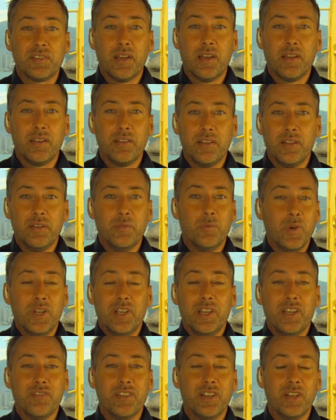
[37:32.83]
You
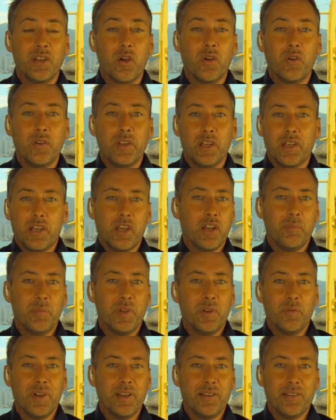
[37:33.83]
wouldn't even know. You could have
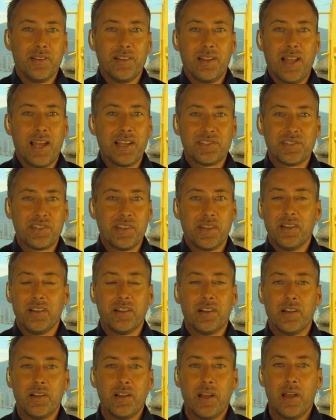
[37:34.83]
been written last
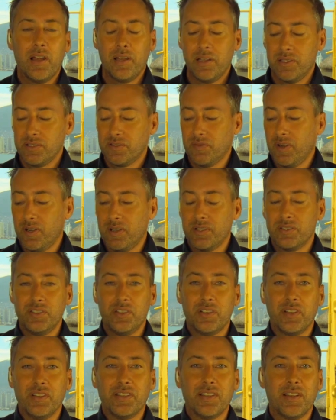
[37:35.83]
year, as far as
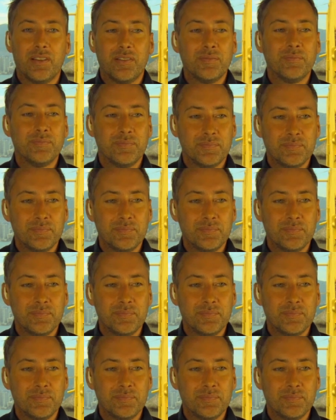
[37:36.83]
you can tell.